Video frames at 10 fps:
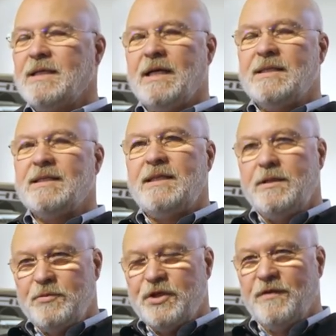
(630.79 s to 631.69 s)
But
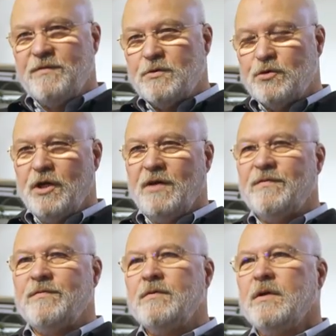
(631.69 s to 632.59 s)
accomplishing it
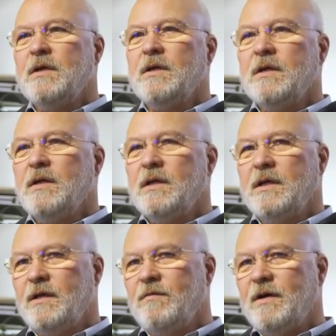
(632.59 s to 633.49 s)
as the team
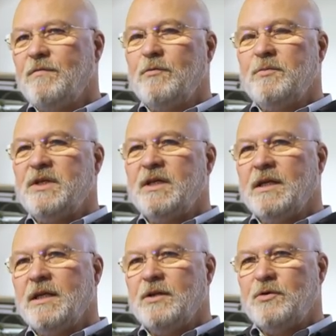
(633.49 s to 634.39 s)
manager
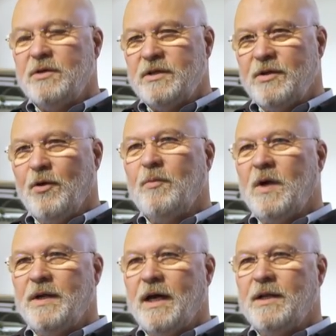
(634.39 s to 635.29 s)
was, of course, quite a
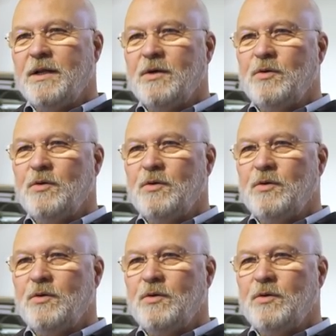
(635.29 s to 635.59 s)
different